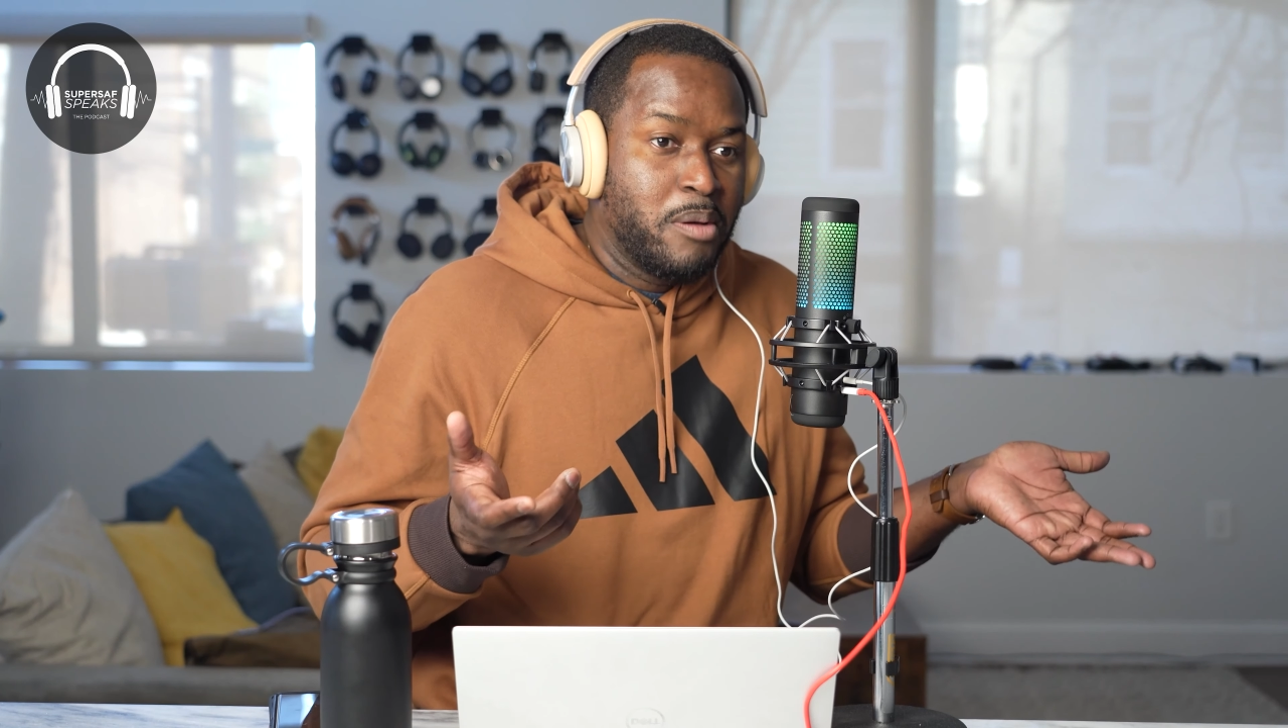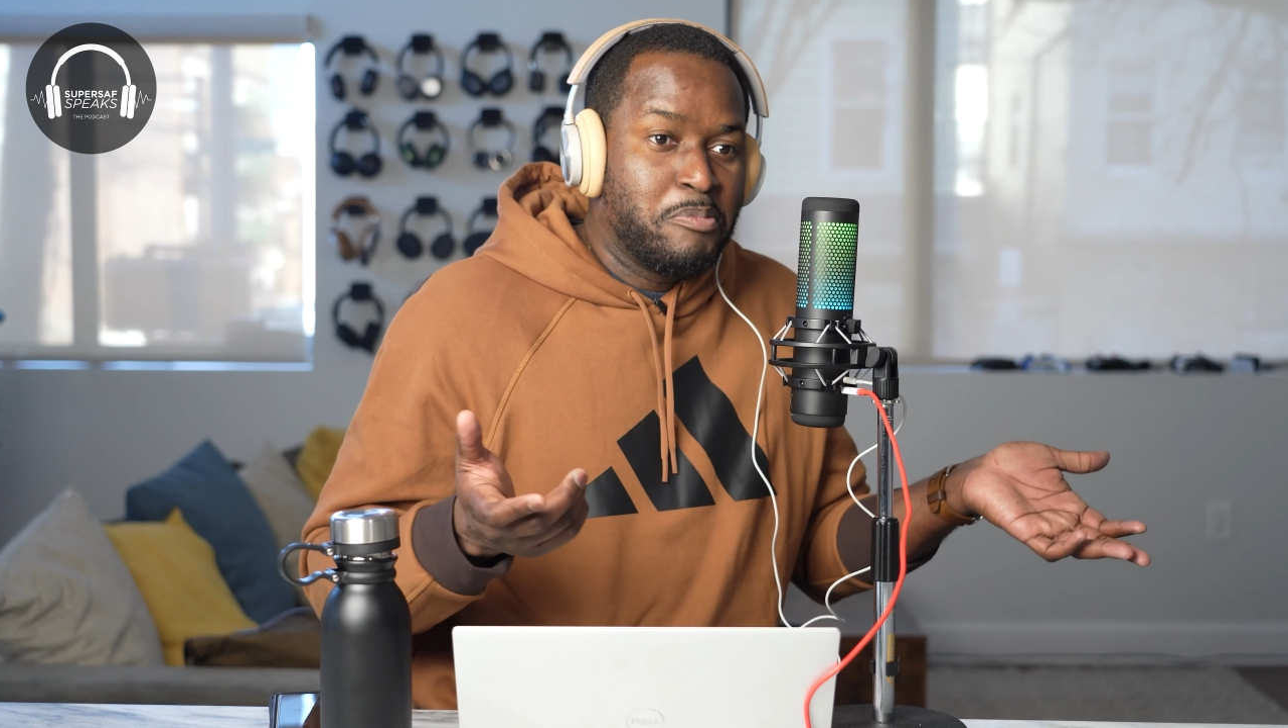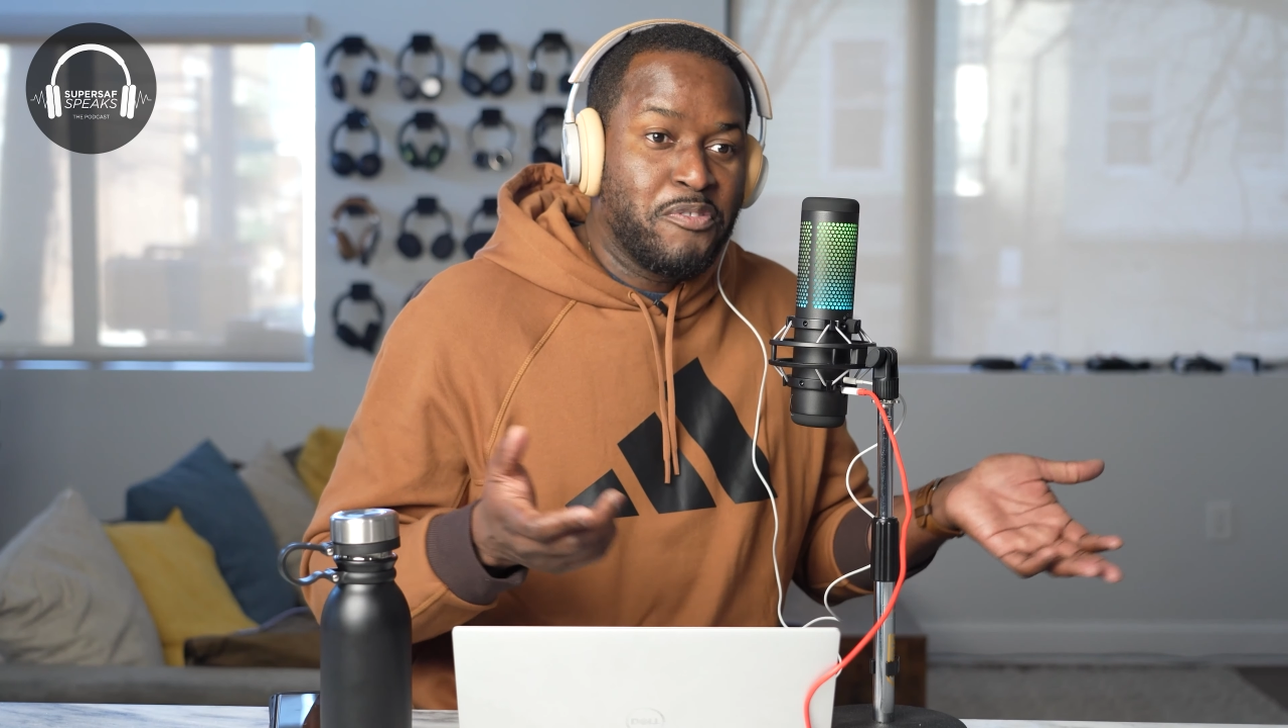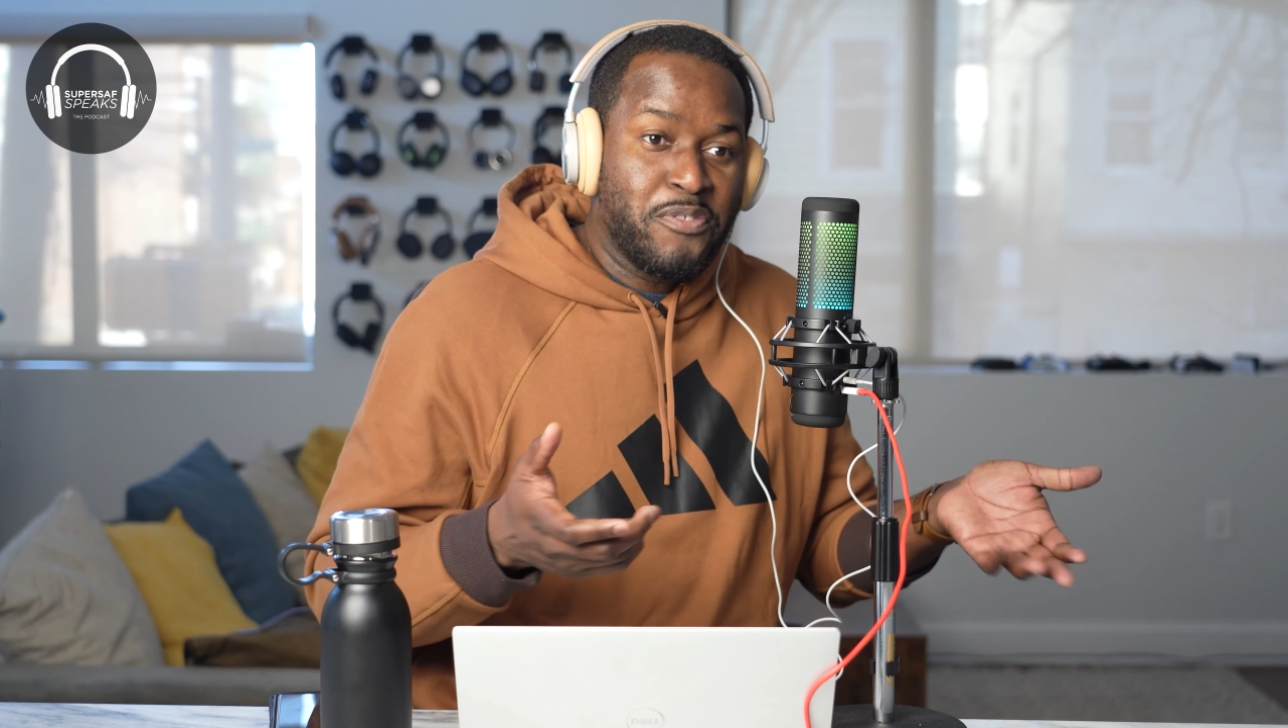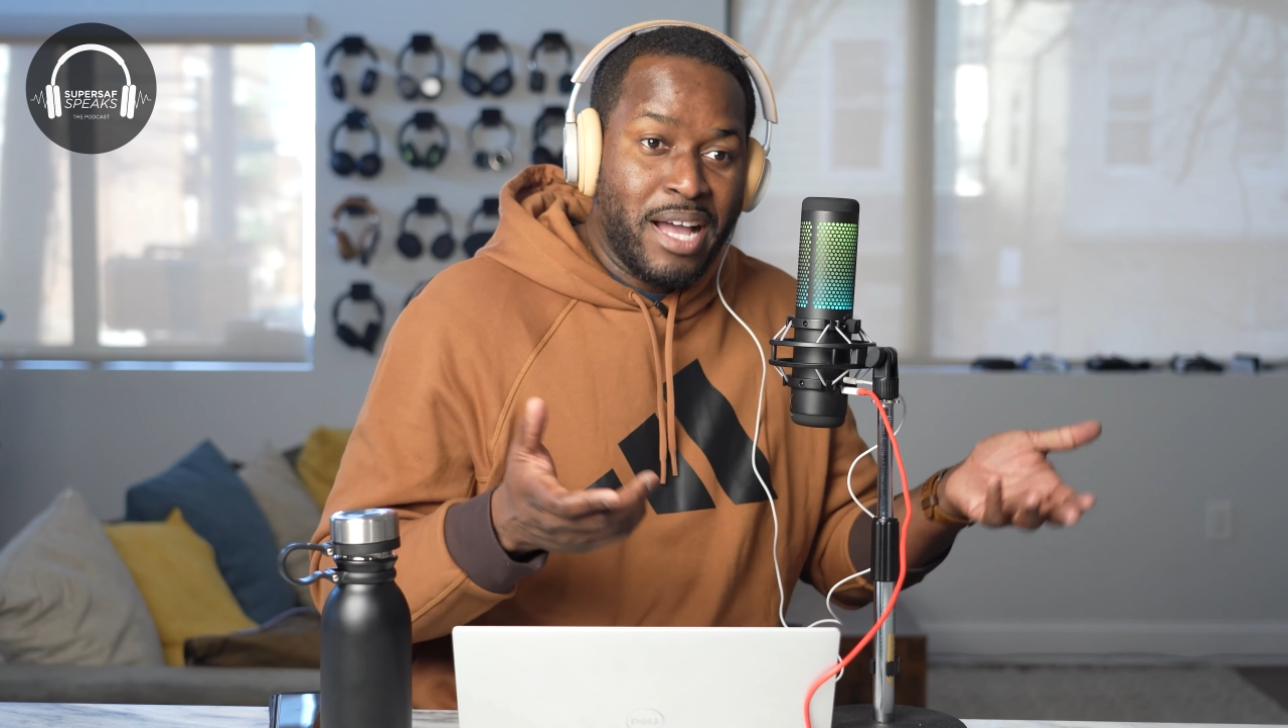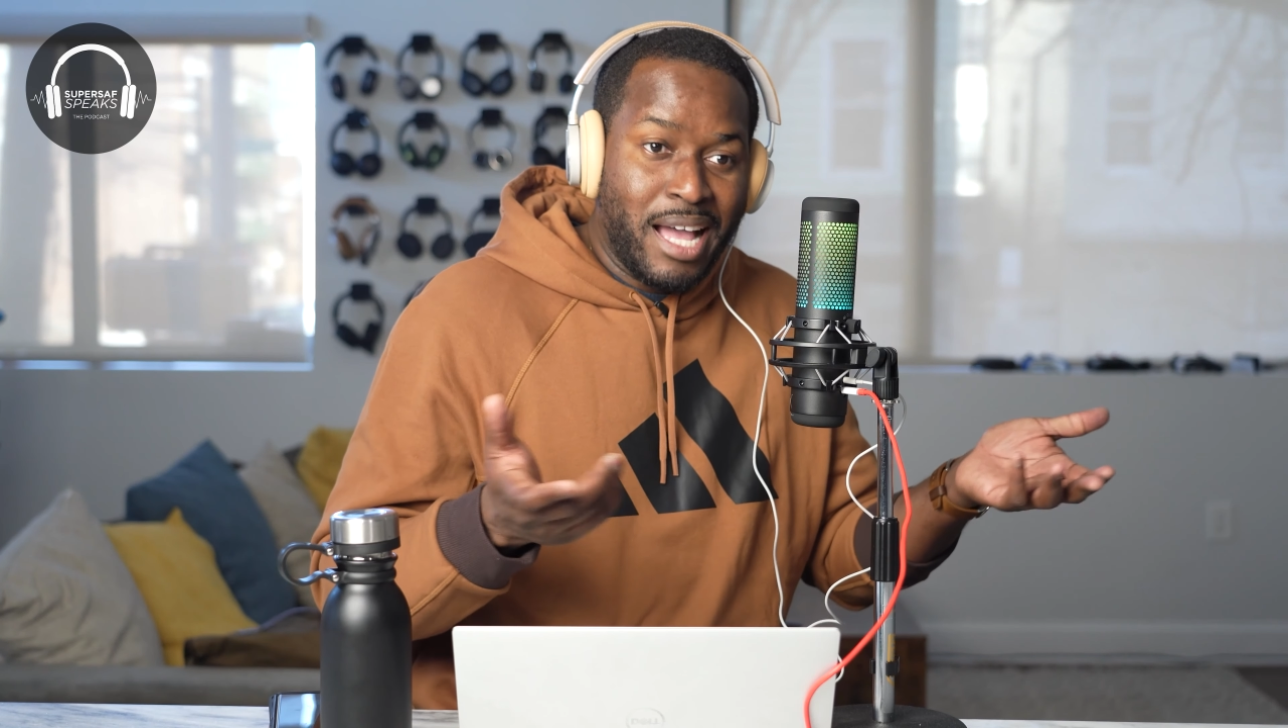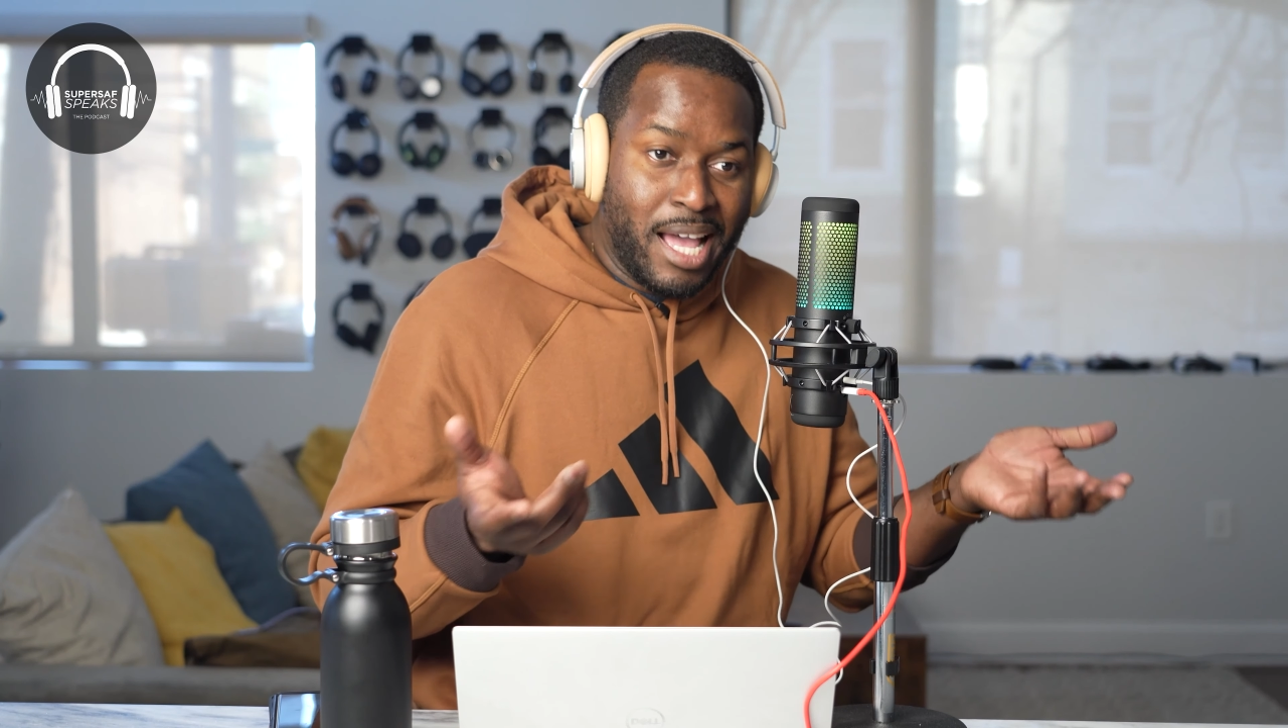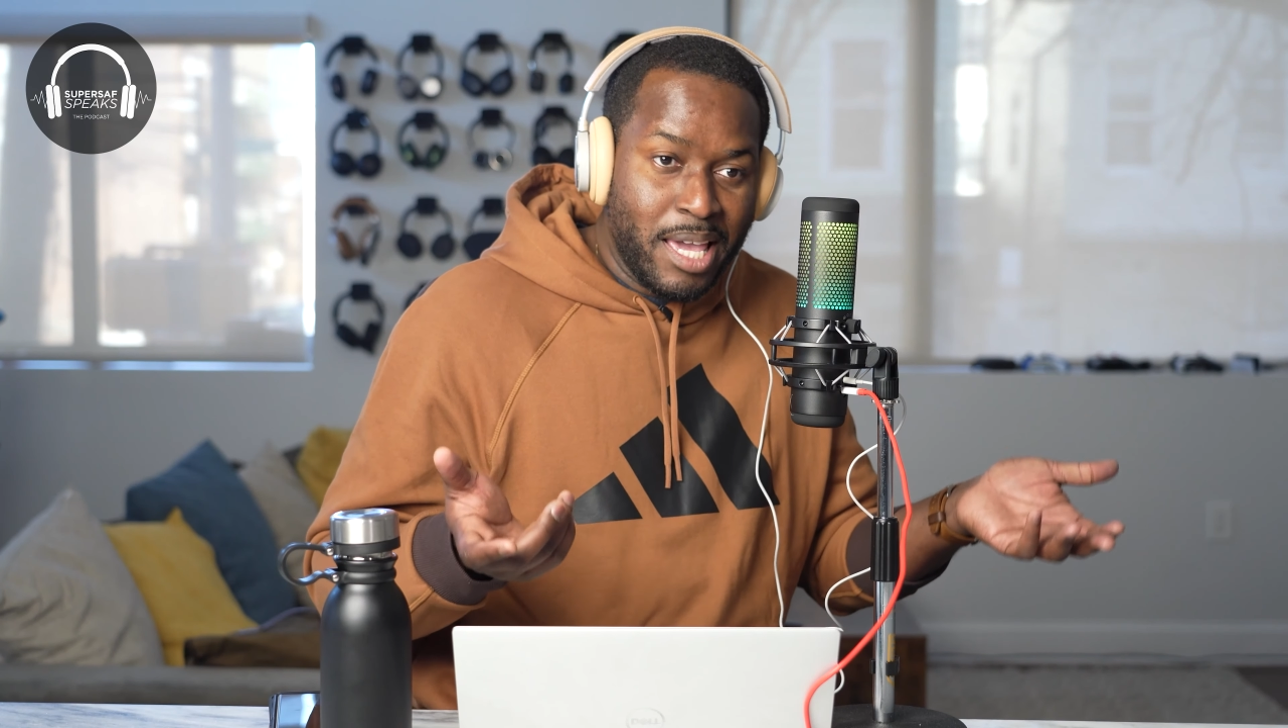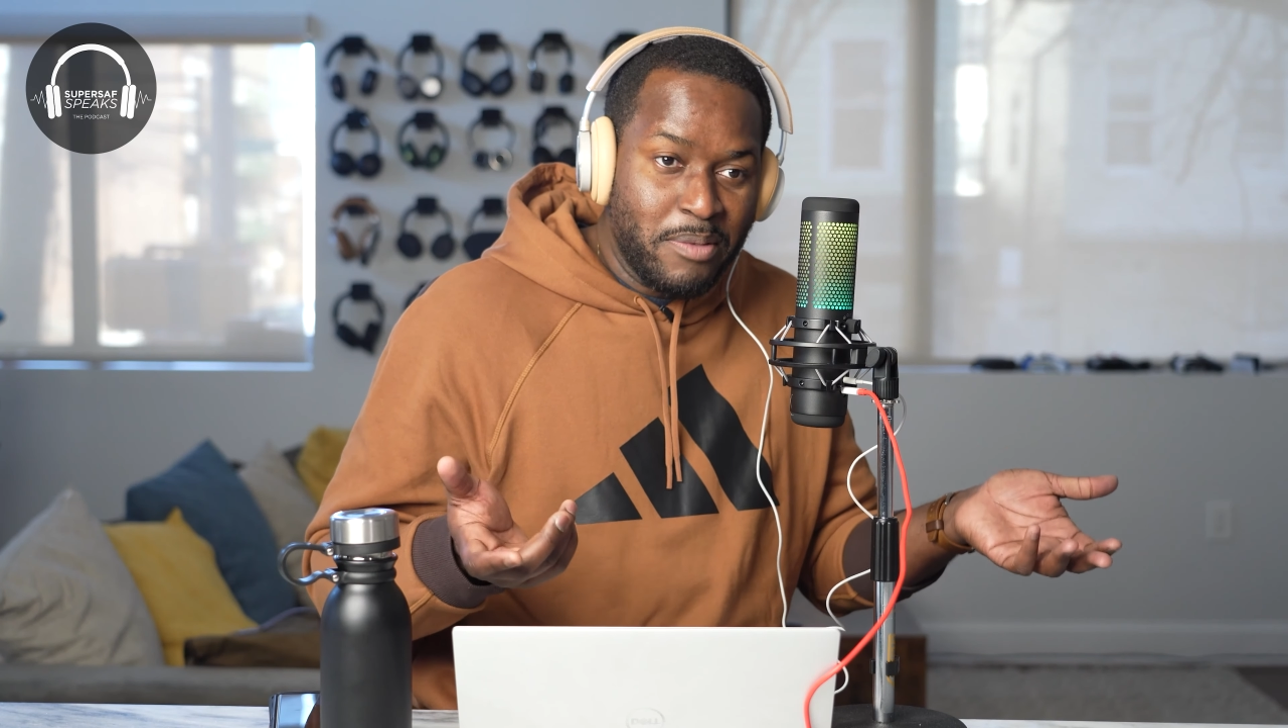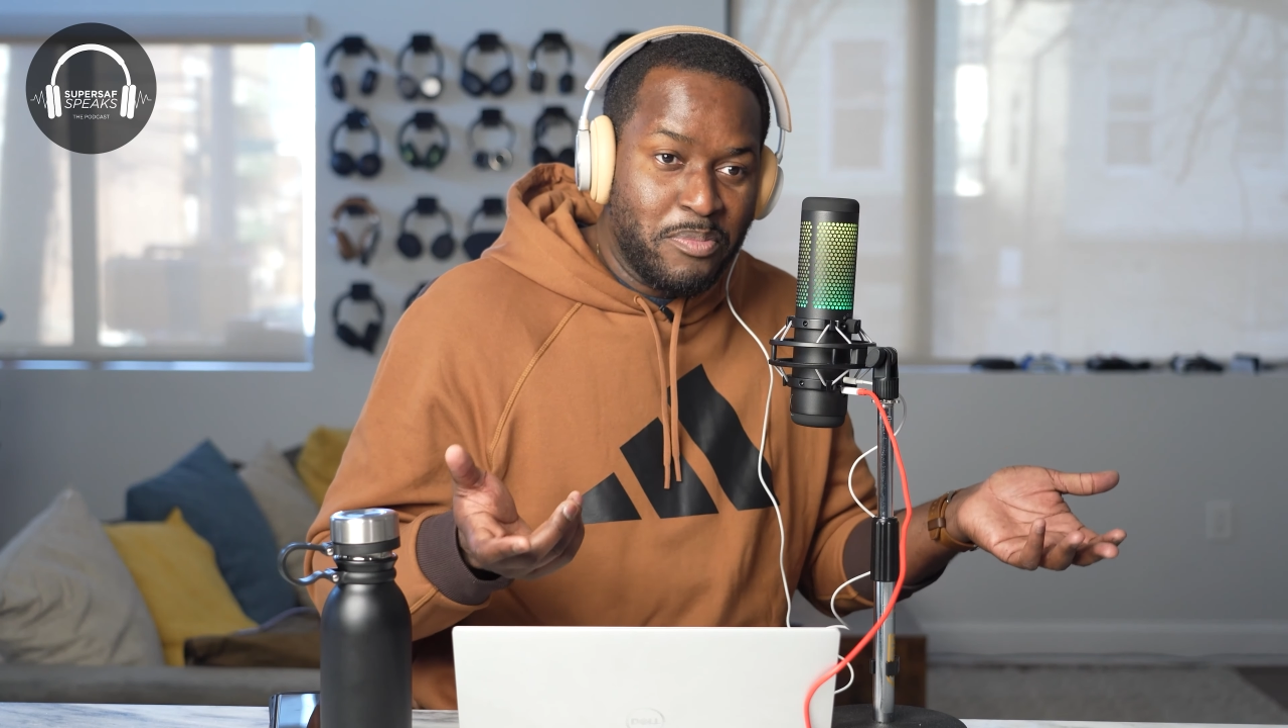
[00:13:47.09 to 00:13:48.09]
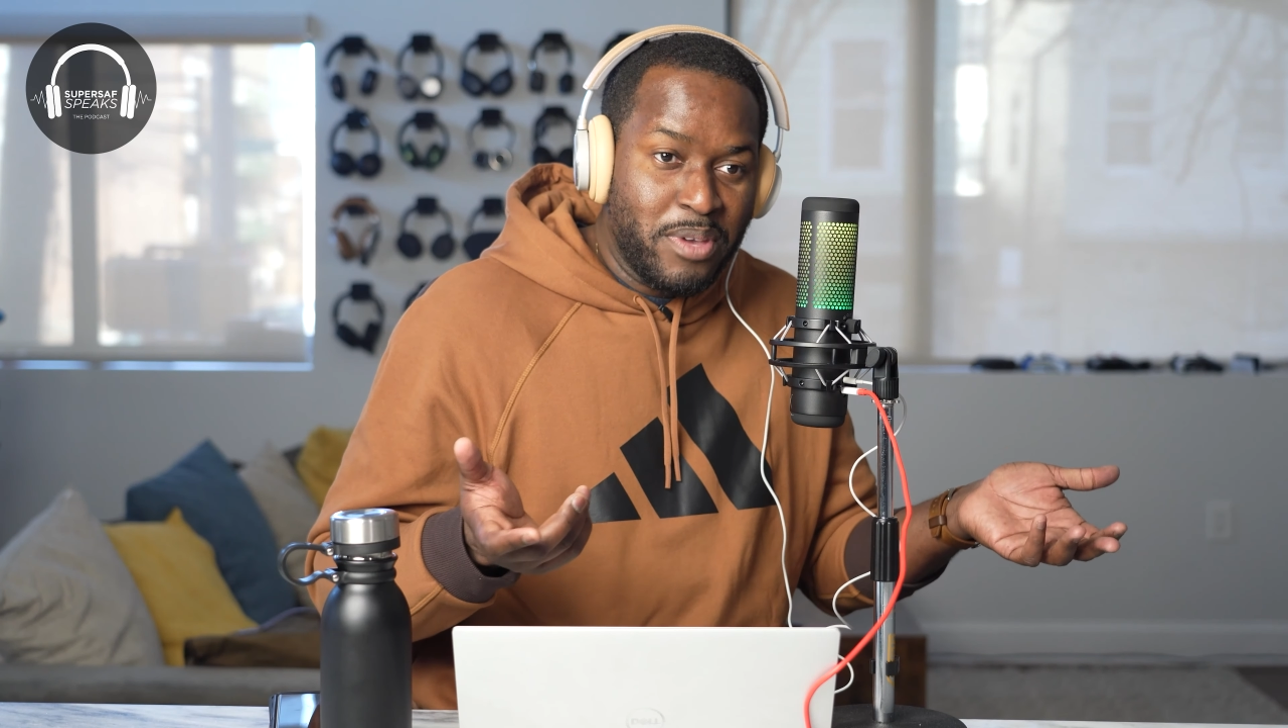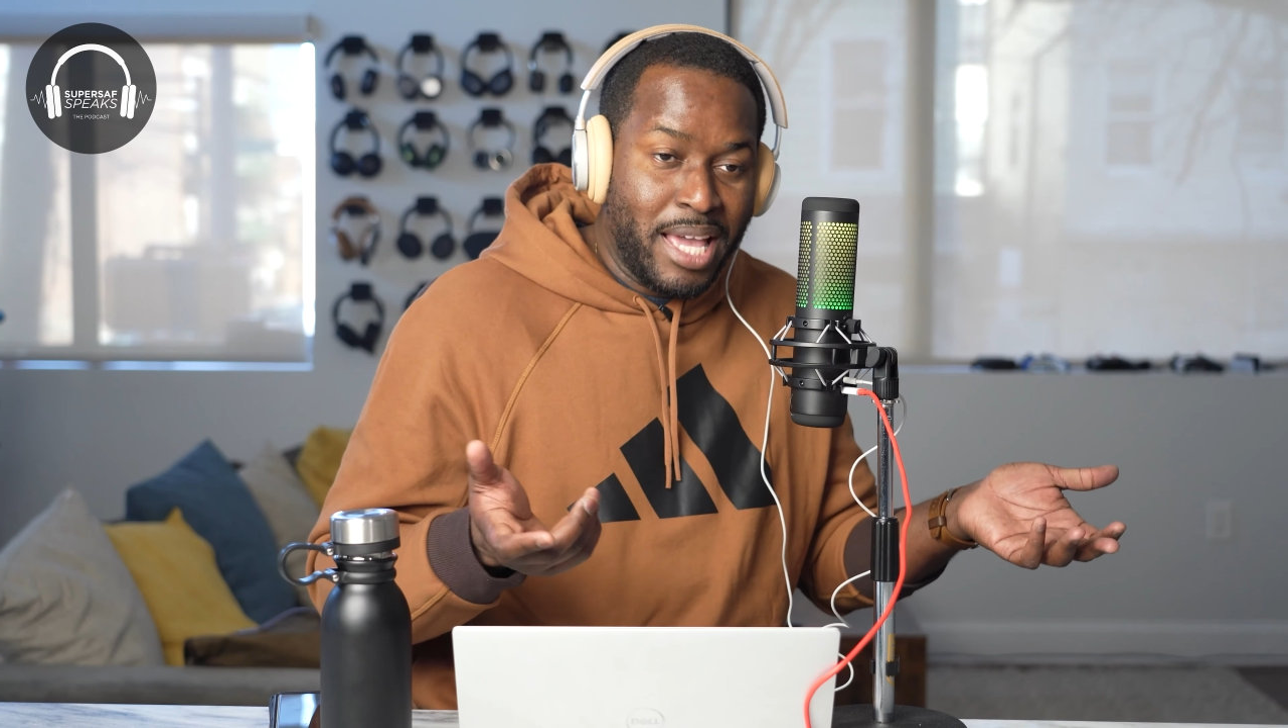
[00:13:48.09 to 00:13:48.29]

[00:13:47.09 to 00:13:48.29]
But for hype